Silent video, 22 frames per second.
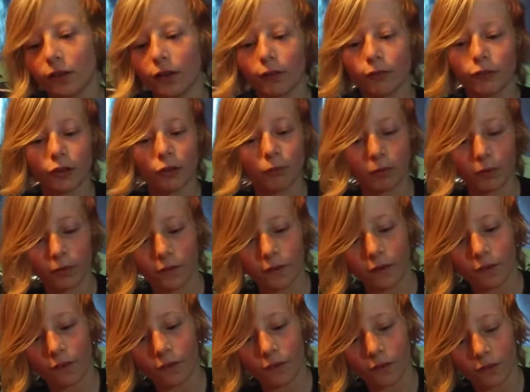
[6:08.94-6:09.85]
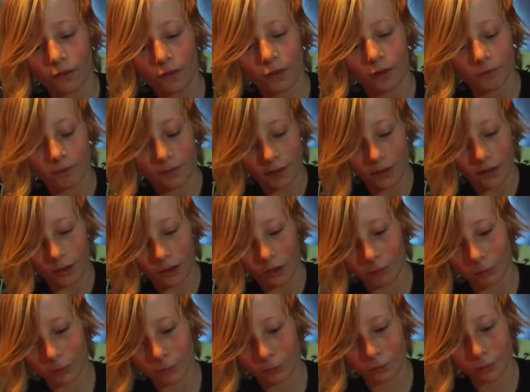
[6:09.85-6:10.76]
comfortable they are on my
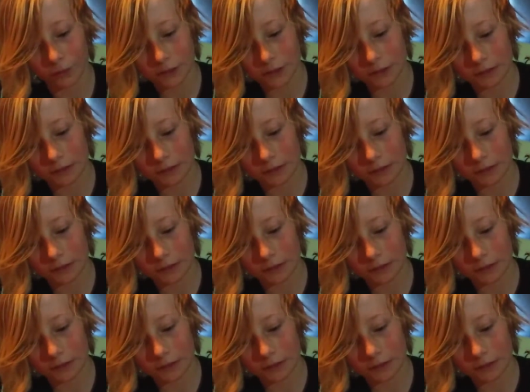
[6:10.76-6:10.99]
elbows.